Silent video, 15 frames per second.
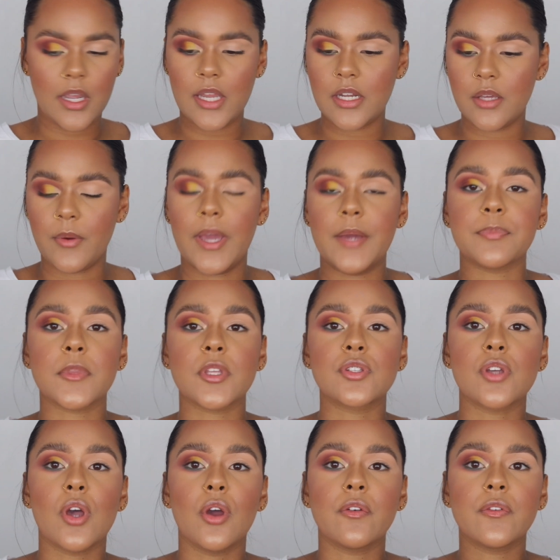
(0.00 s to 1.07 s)
Anyway,
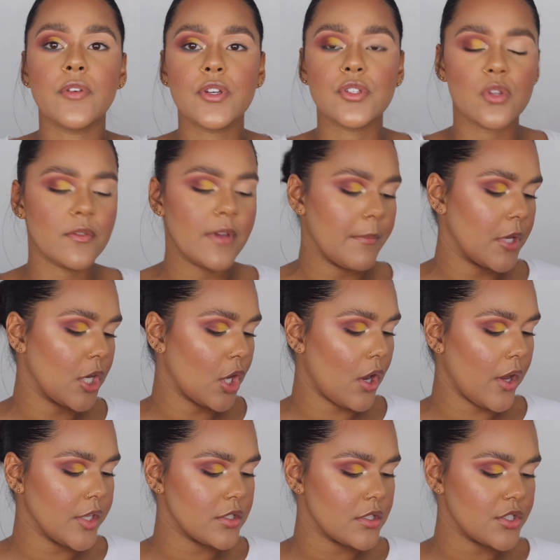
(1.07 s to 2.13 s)
so first off, I'm going to
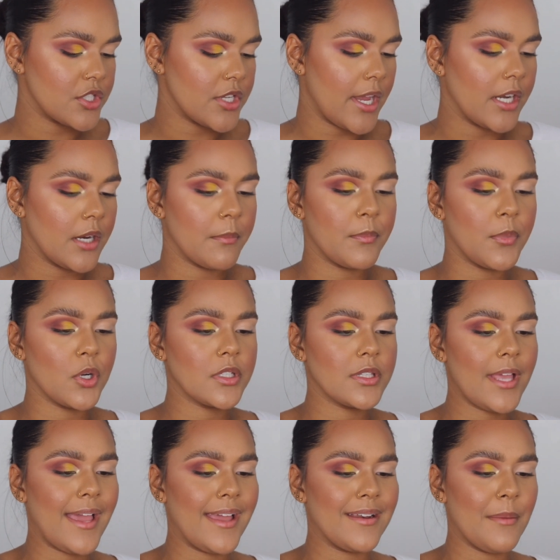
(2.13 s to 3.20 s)
go into the shade
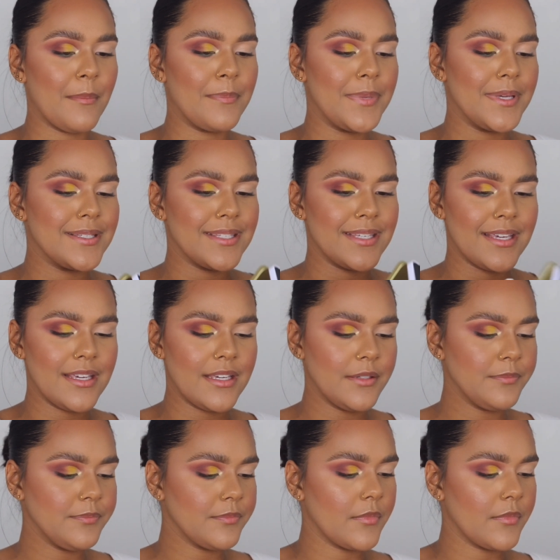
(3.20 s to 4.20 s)
Booked and Busy.